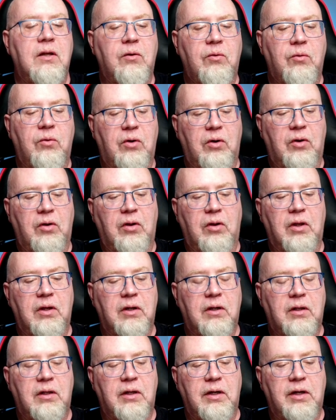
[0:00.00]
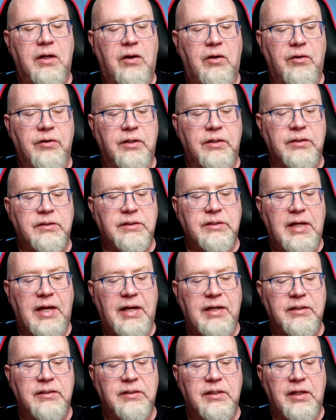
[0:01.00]
We'll click on
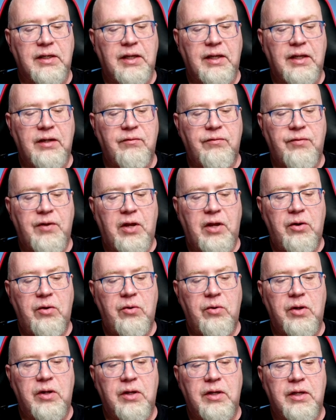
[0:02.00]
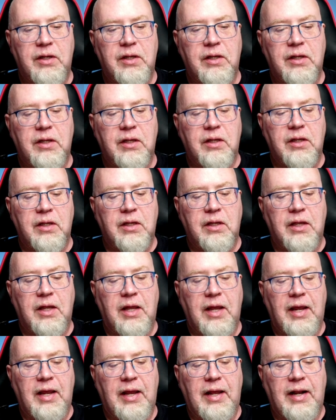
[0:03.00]
StatusInfo
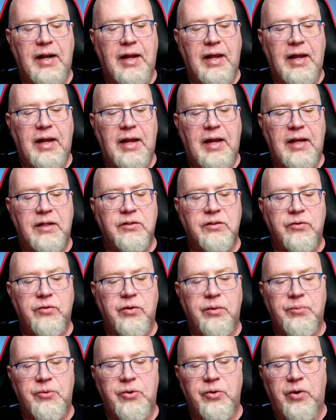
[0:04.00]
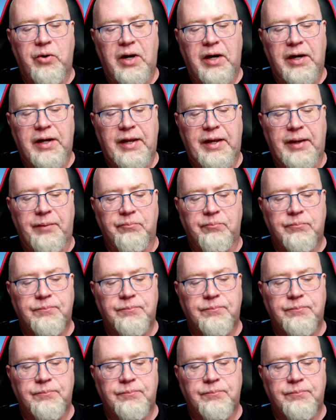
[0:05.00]
and add script to our game.